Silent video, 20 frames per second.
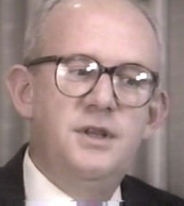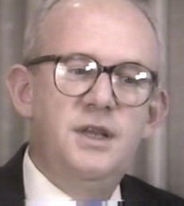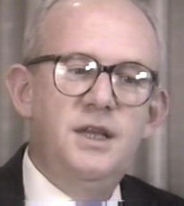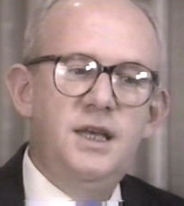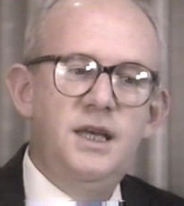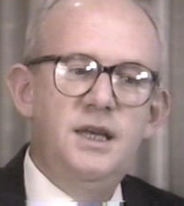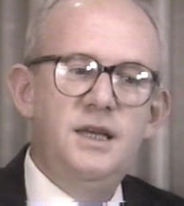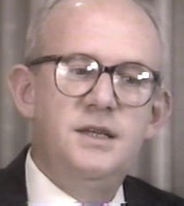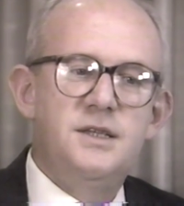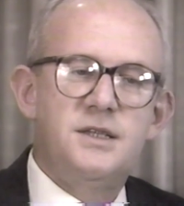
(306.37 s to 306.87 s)

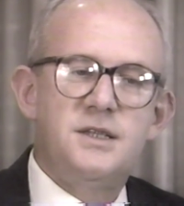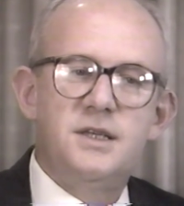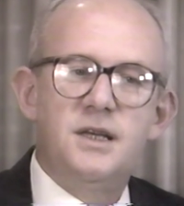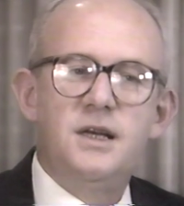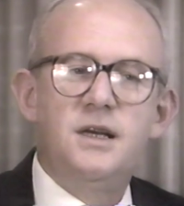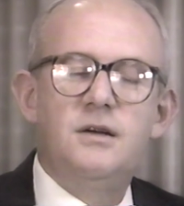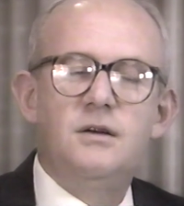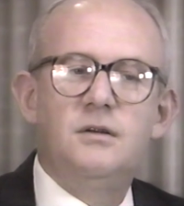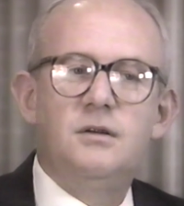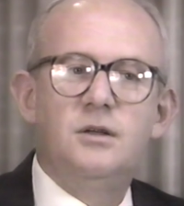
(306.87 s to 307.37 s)
the
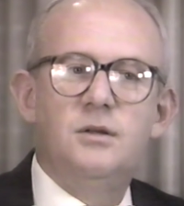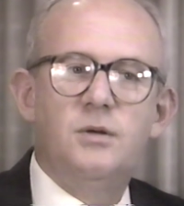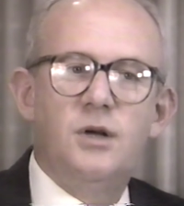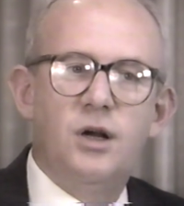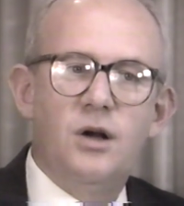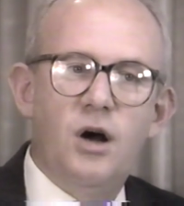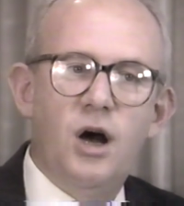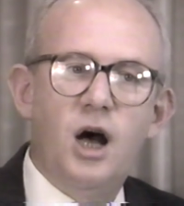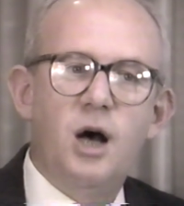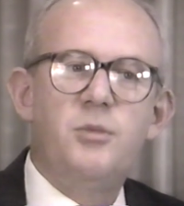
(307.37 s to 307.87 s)
single
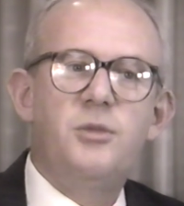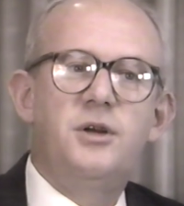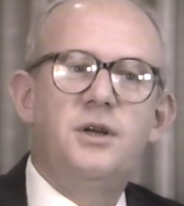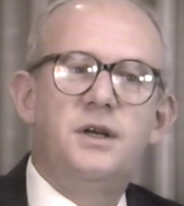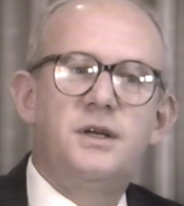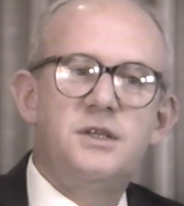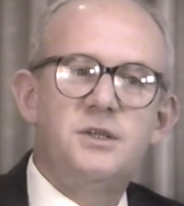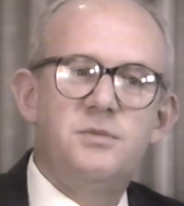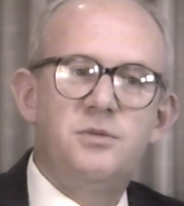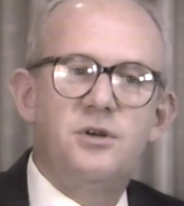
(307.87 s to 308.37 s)
common
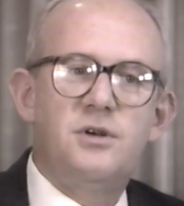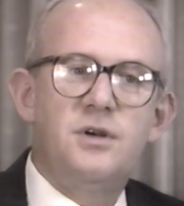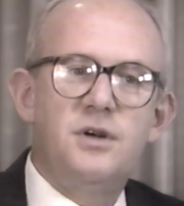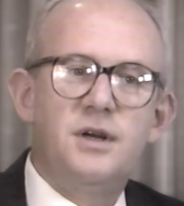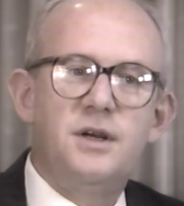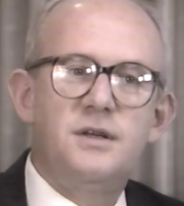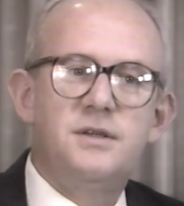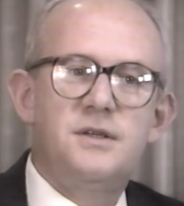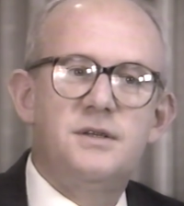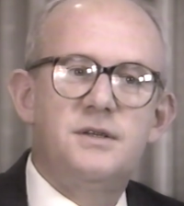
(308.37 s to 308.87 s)

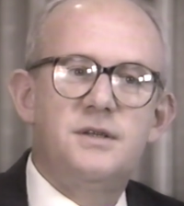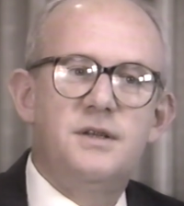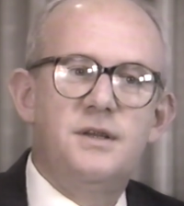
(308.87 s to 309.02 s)
experience